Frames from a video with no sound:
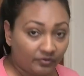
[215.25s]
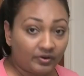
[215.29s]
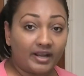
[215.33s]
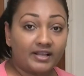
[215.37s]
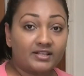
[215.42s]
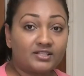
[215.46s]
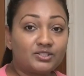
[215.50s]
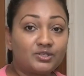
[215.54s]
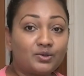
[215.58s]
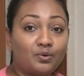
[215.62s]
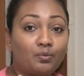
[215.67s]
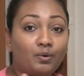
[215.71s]

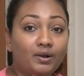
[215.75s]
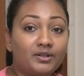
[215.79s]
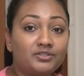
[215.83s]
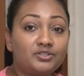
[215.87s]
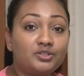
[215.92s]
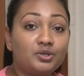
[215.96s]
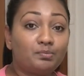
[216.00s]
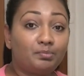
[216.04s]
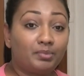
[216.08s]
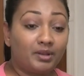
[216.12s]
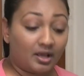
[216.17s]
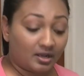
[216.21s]
Right, so
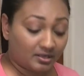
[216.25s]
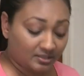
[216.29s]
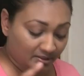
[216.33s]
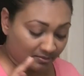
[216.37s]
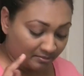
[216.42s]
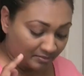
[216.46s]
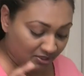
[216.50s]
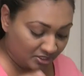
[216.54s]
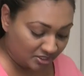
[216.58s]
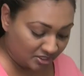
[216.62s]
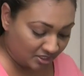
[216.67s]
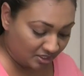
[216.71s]
once you plug the
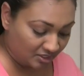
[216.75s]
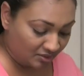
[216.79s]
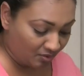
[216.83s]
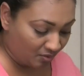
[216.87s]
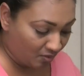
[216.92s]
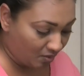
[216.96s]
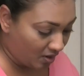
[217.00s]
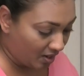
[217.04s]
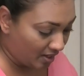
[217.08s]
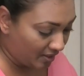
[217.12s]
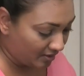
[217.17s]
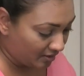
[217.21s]
machine
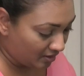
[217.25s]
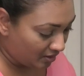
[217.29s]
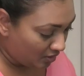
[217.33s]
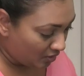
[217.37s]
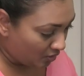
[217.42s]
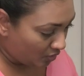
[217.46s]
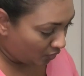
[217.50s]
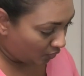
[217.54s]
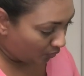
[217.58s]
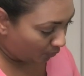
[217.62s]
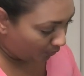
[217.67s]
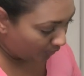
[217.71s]
on,
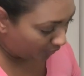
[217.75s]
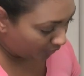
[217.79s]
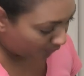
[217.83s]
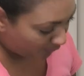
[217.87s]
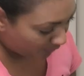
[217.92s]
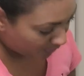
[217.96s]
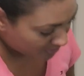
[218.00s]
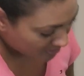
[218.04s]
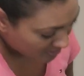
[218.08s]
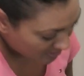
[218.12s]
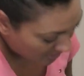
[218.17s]
we're going